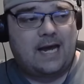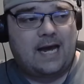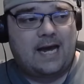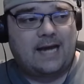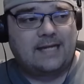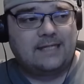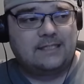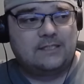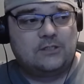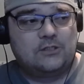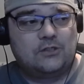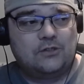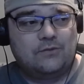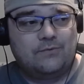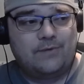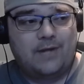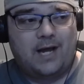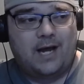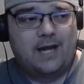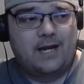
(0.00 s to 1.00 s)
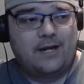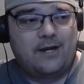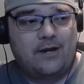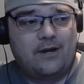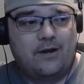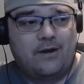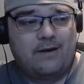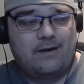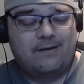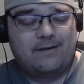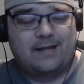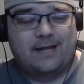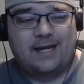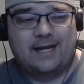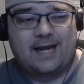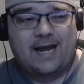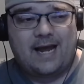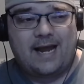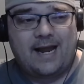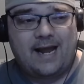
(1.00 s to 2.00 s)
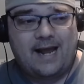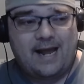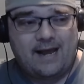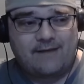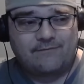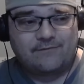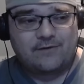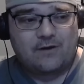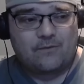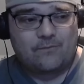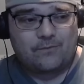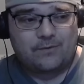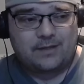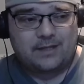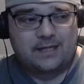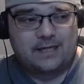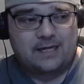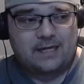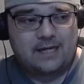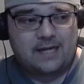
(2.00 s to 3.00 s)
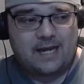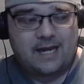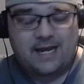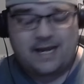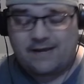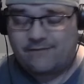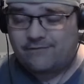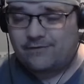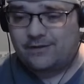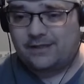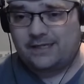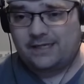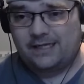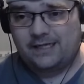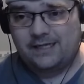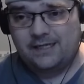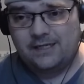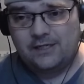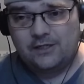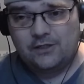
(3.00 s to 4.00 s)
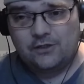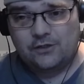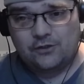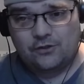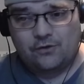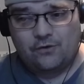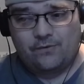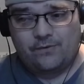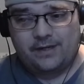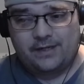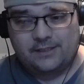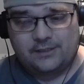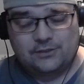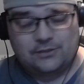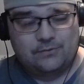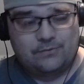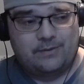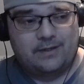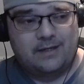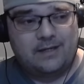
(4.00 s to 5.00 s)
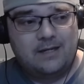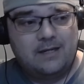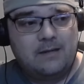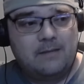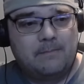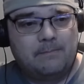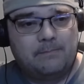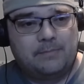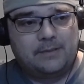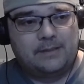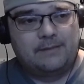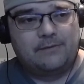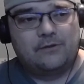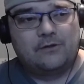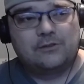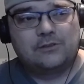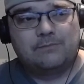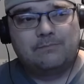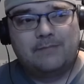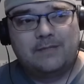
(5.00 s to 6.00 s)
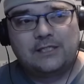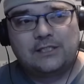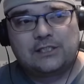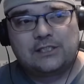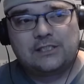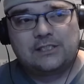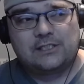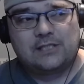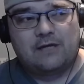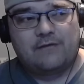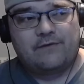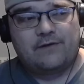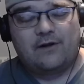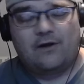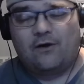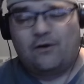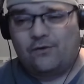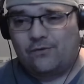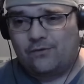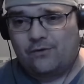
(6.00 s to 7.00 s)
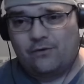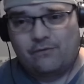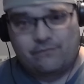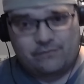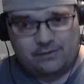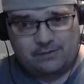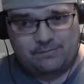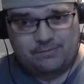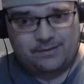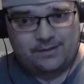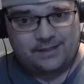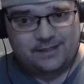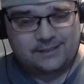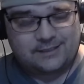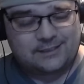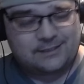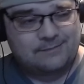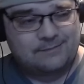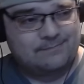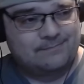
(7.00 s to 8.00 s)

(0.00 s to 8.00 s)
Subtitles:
do not, like, I have not really heavily going into it, but there's mentions of it all over the place.